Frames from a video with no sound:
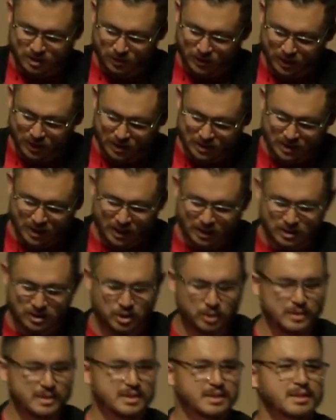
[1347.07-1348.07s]
So he decided to
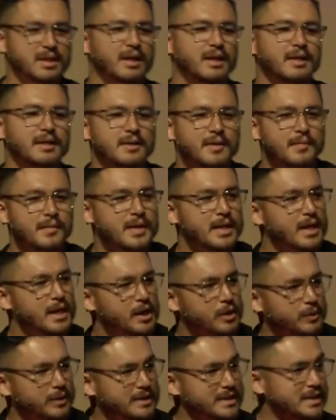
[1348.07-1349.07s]
do a study
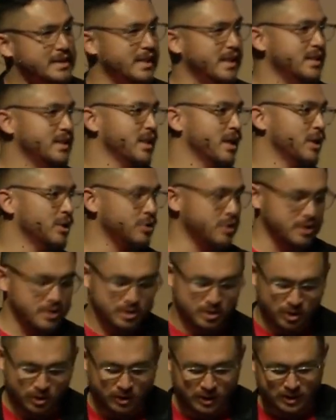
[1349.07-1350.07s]
with 600
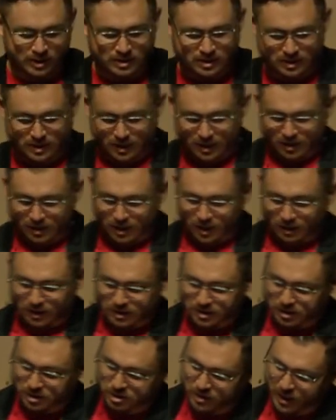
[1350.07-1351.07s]
students, and
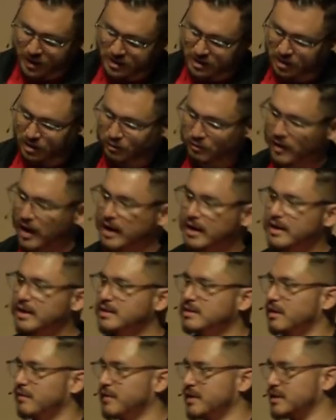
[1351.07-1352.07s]
this is crazy. The
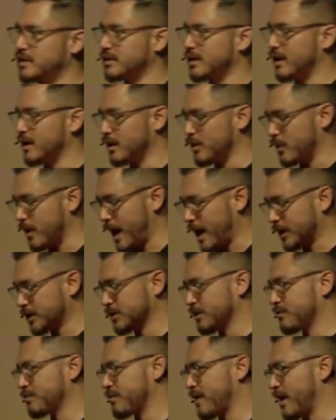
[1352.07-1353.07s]
findings of his study were
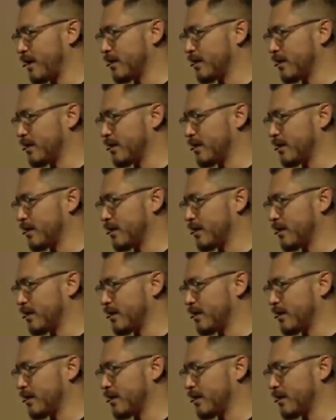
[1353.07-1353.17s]
actually